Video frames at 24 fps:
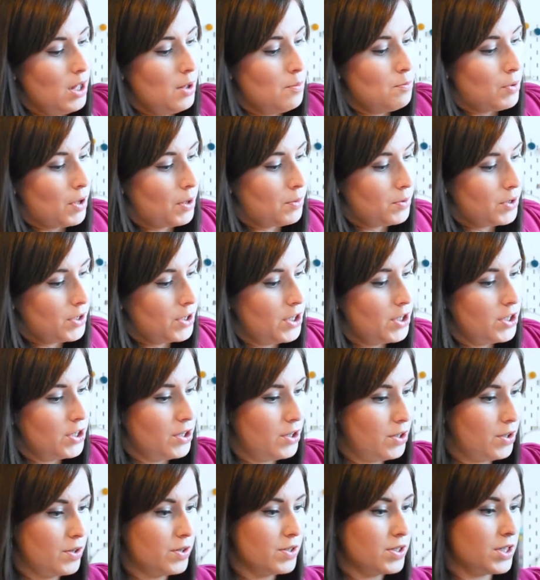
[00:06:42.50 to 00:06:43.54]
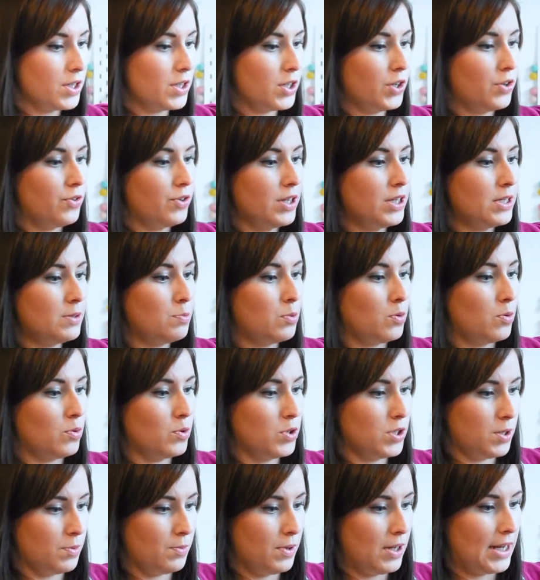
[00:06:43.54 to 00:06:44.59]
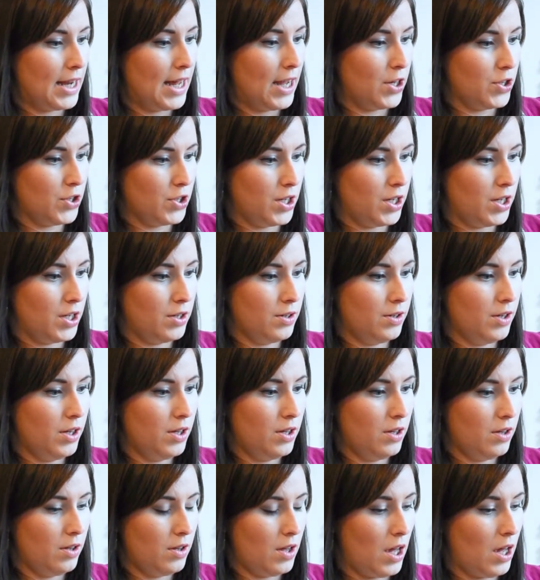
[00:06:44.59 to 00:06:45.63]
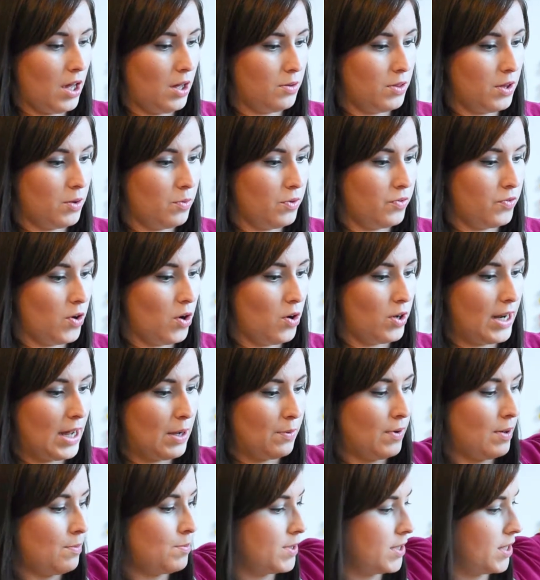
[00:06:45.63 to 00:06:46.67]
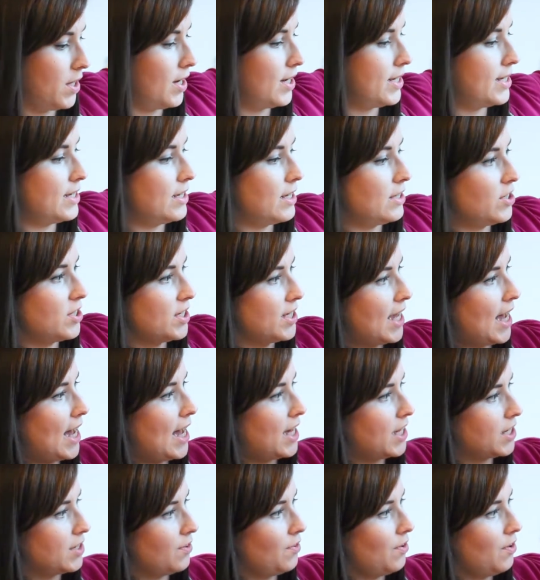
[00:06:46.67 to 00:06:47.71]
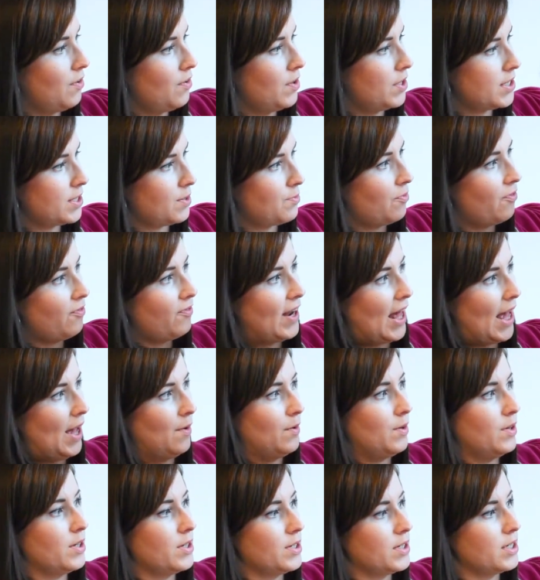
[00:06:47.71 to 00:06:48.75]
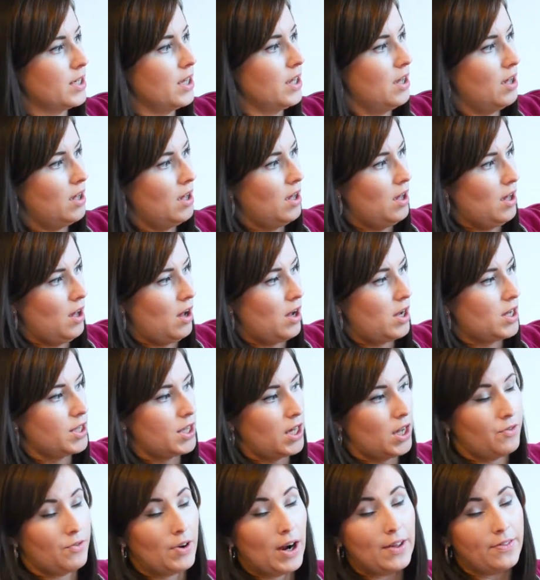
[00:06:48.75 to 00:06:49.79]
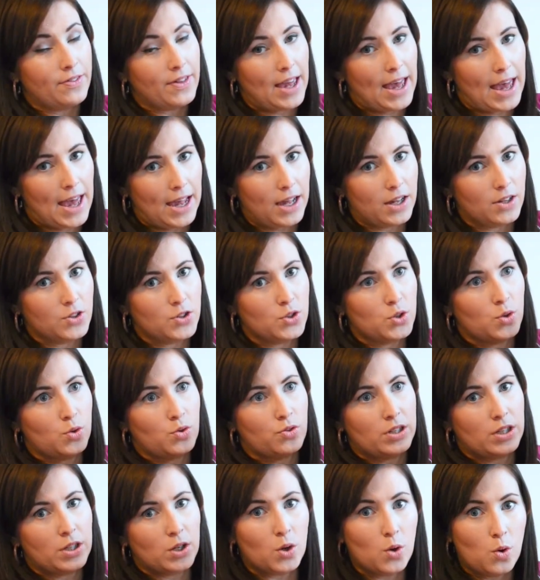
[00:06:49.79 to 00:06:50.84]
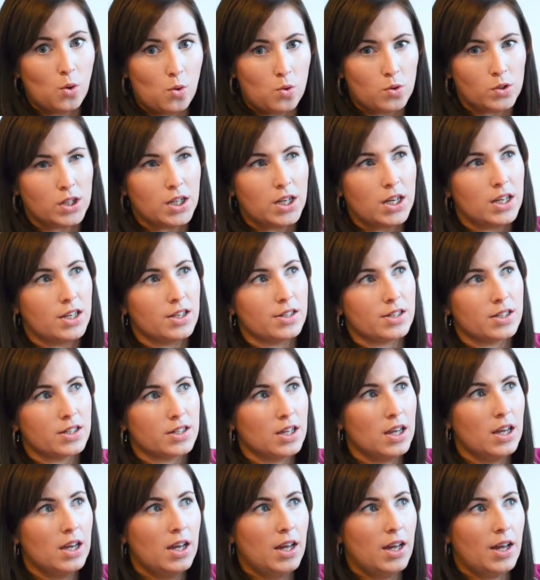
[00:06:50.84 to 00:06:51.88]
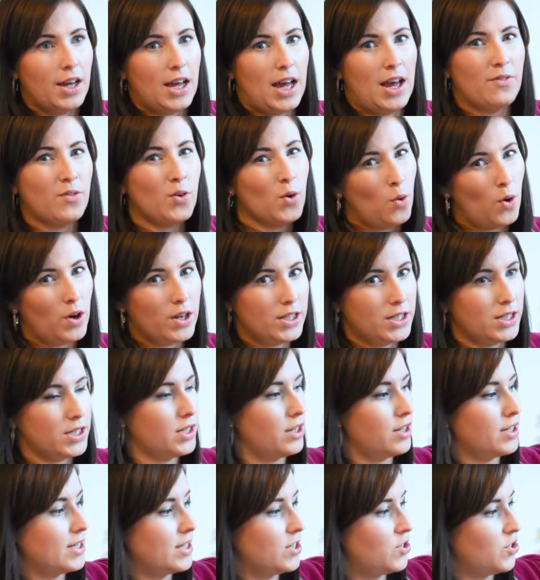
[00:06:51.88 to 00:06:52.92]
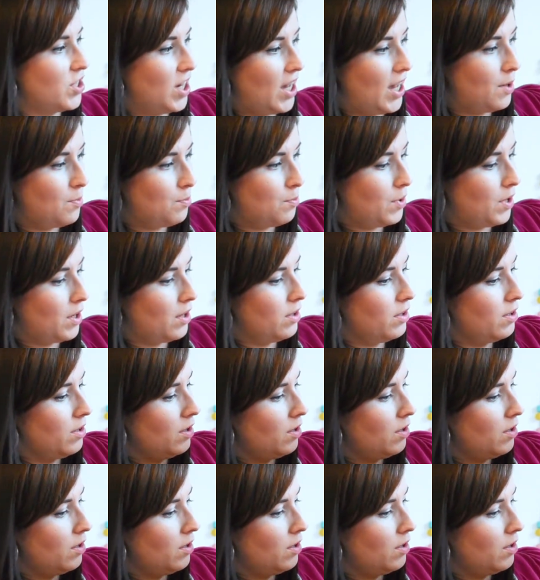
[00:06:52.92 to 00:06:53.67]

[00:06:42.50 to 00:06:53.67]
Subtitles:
but I'm going to use the Crisp Autumn collection that we've got on our website to just add some flowers either around the edge or in the corners. I haven't quite decided yet, but